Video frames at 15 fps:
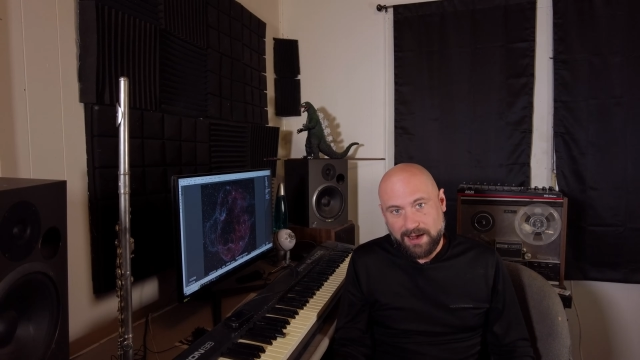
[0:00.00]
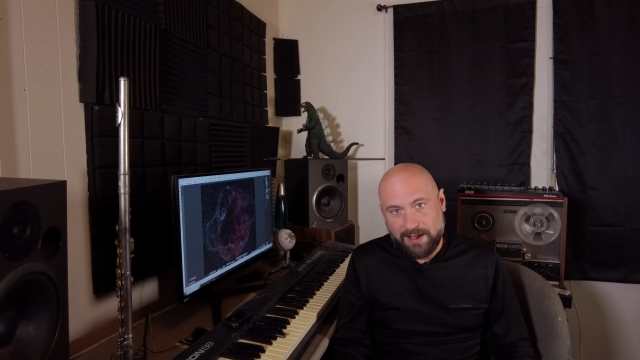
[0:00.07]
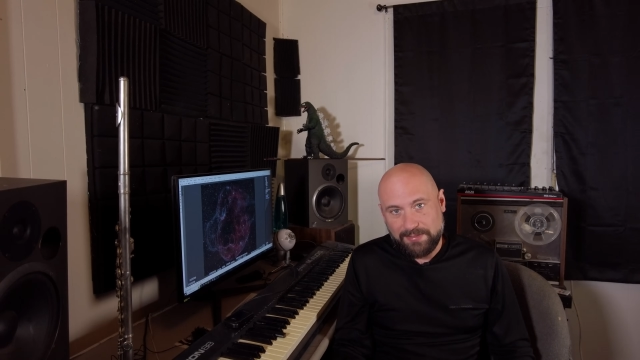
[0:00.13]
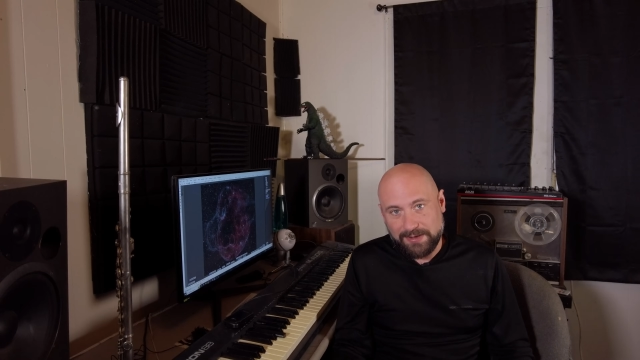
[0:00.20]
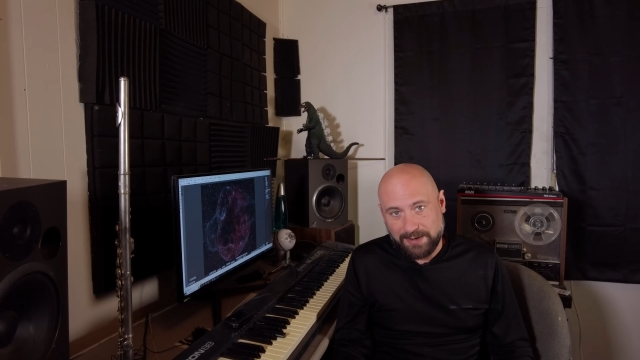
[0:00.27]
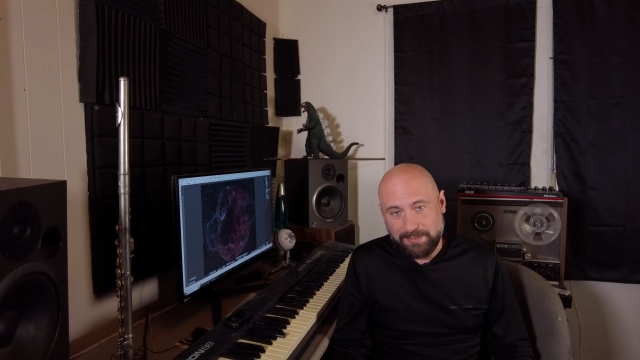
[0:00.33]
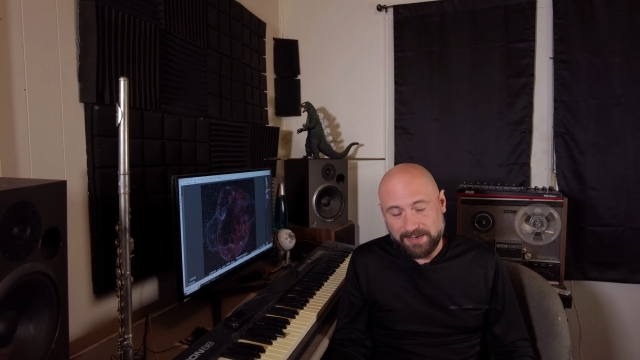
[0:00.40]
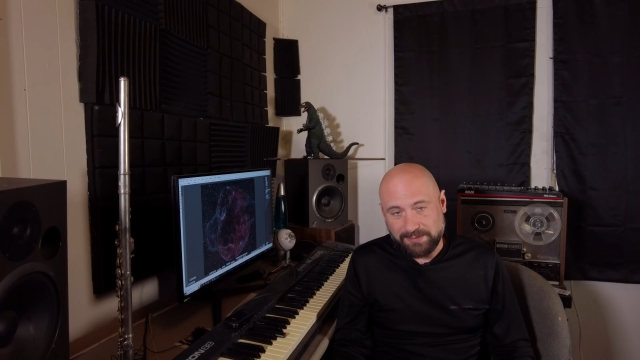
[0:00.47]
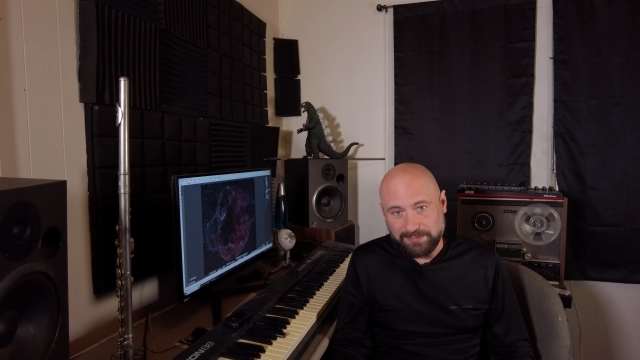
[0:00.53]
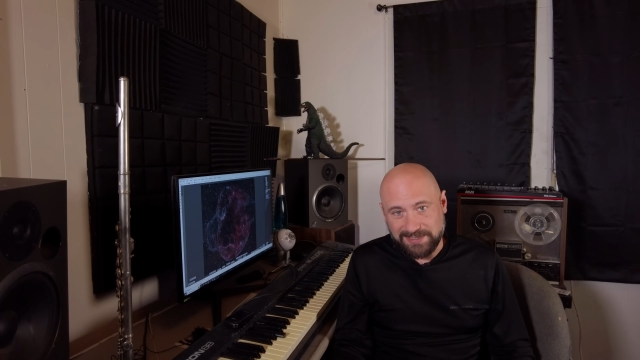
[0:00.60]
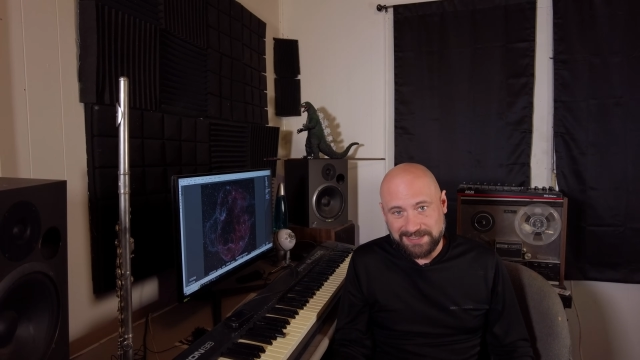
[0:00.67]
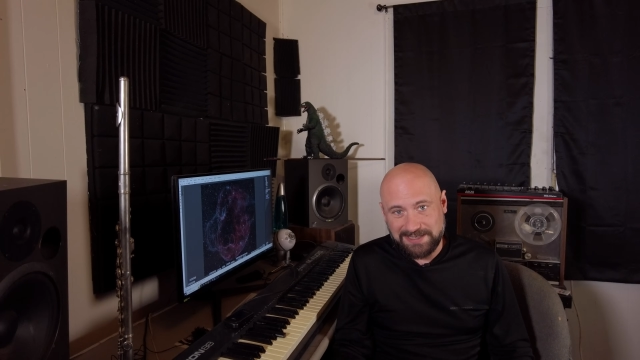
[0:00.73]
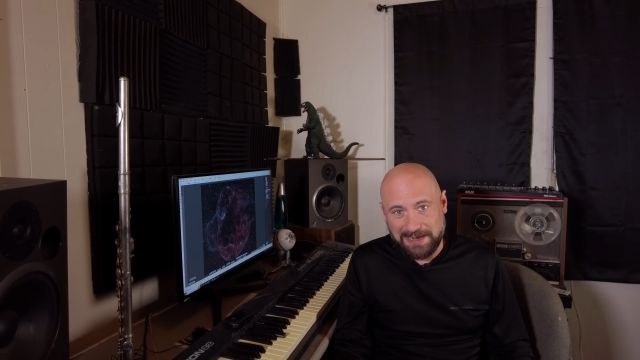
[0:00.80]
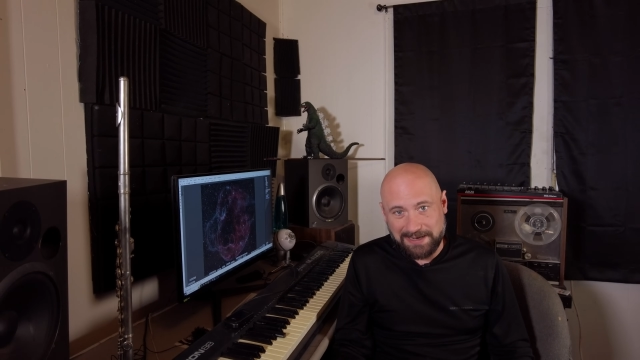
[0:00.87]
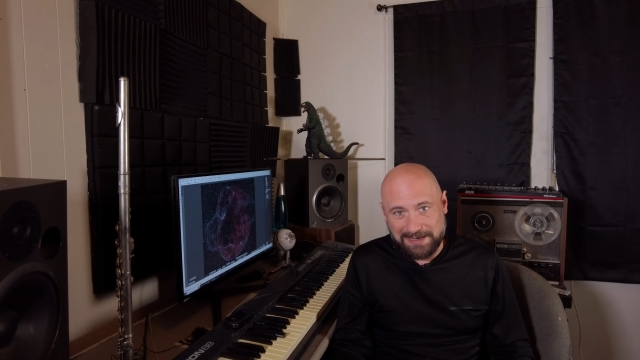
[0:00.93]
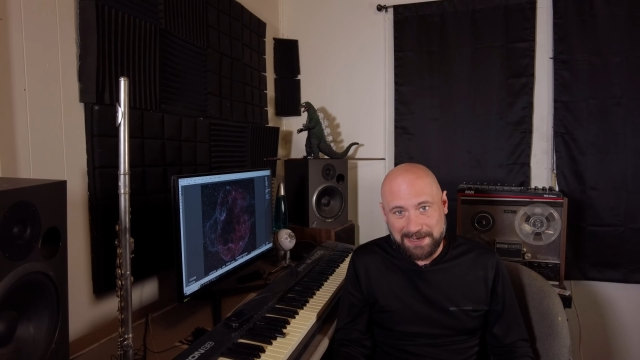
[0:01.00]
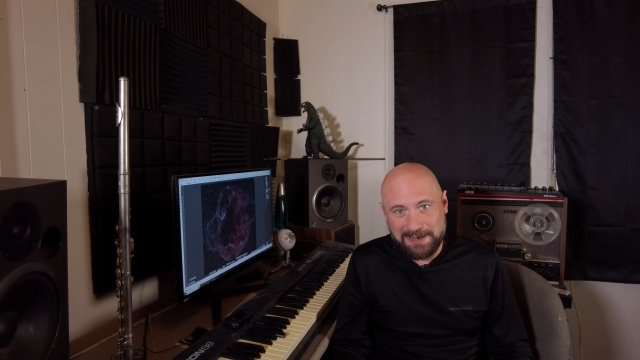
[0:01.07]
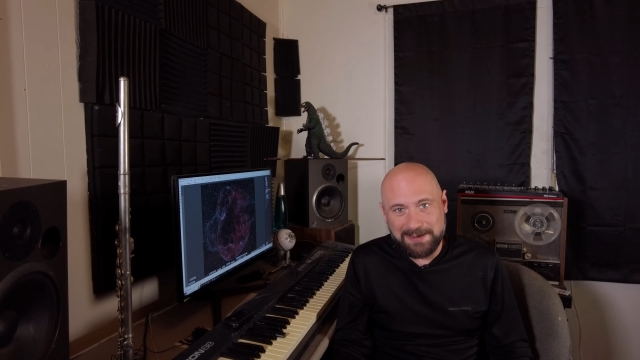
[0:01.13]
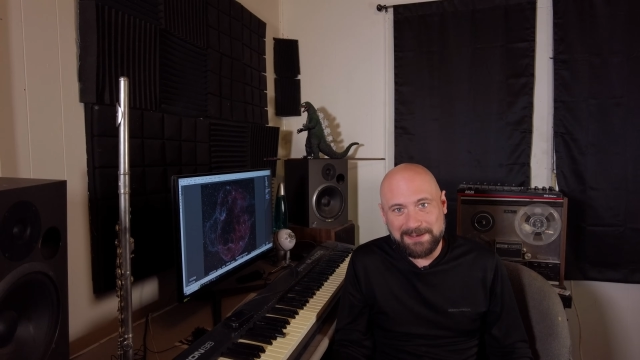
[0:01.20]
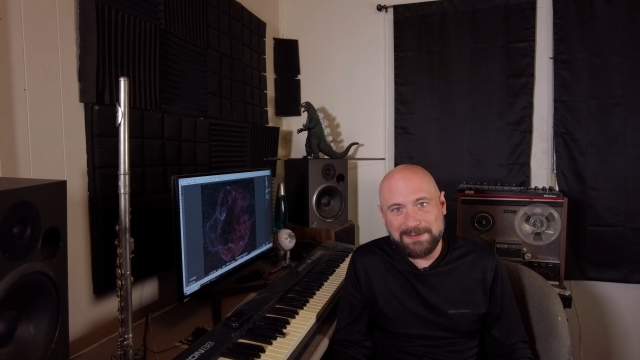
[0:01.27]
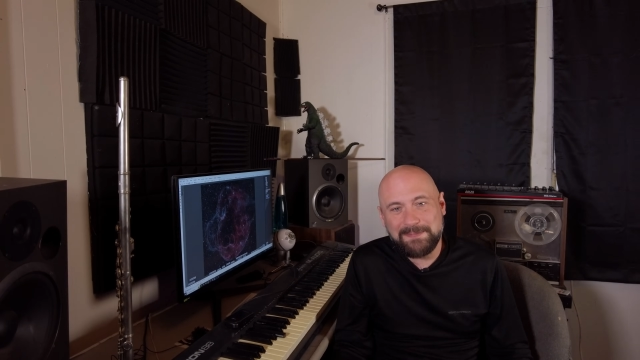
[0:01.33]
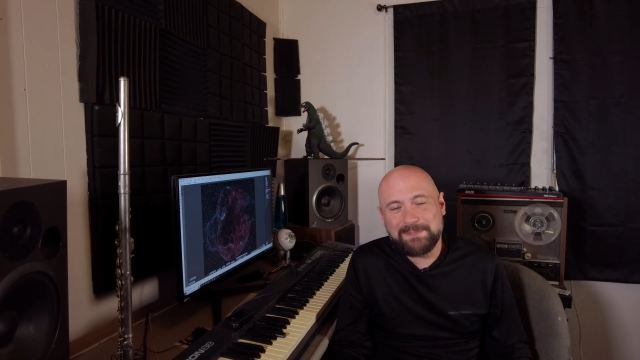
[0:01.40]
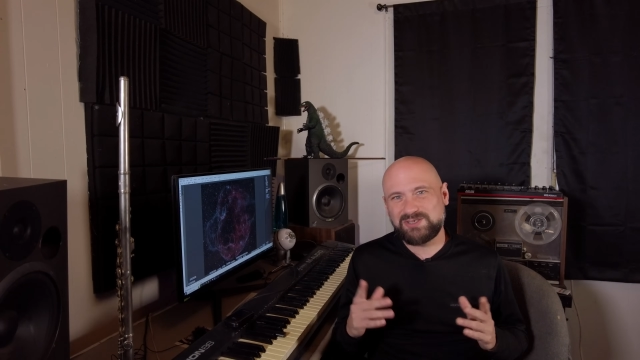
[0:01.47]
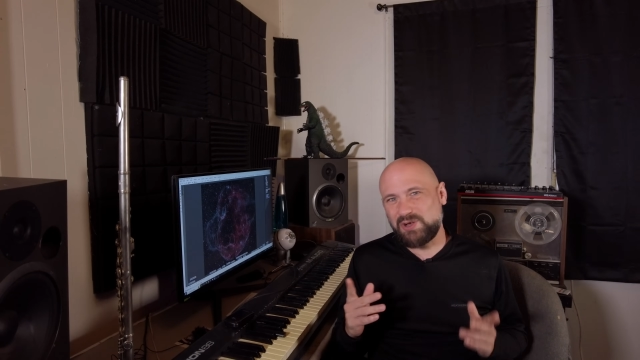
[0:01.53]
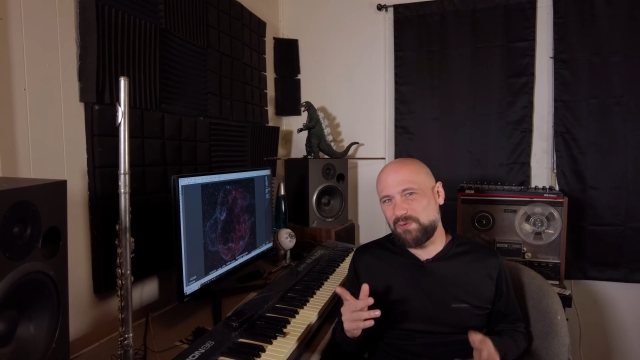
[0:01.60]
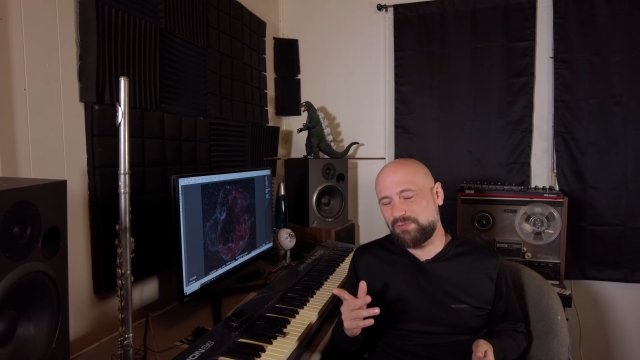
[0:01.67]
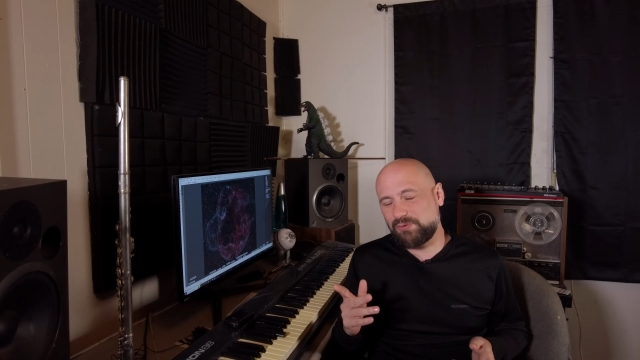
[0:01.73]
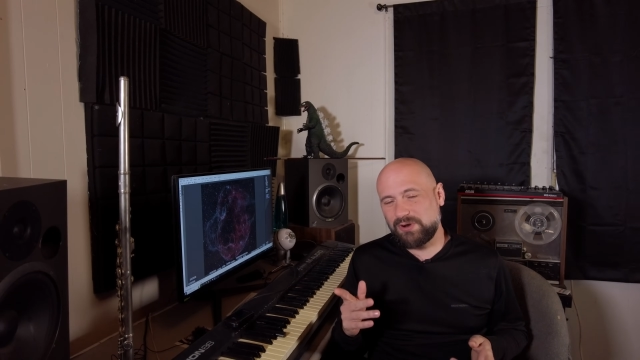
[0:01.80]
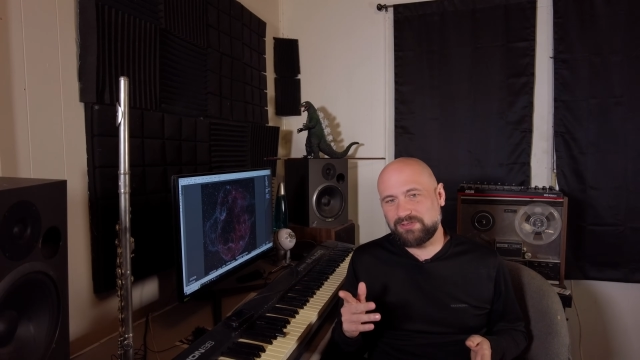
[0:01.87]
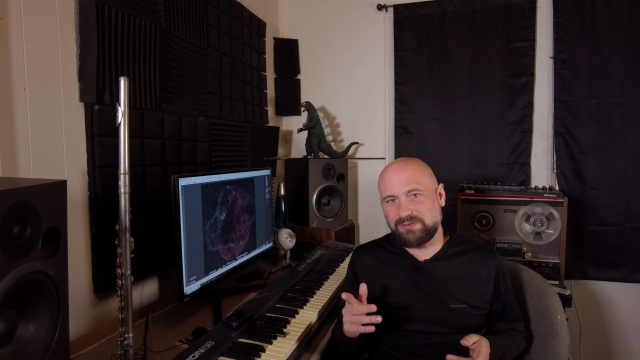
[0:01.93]
I think I made a mistake. So
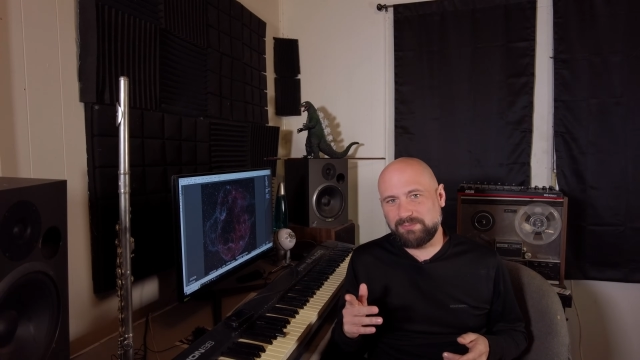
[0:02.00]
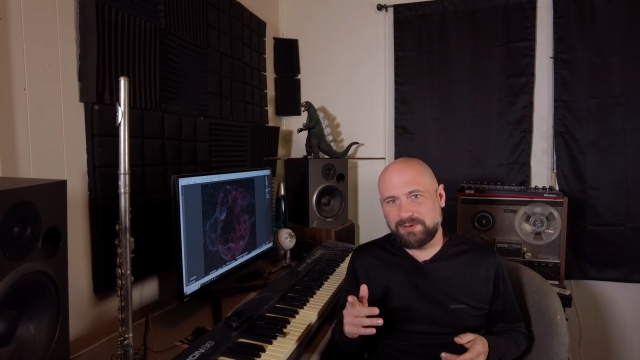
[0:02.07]
throughout the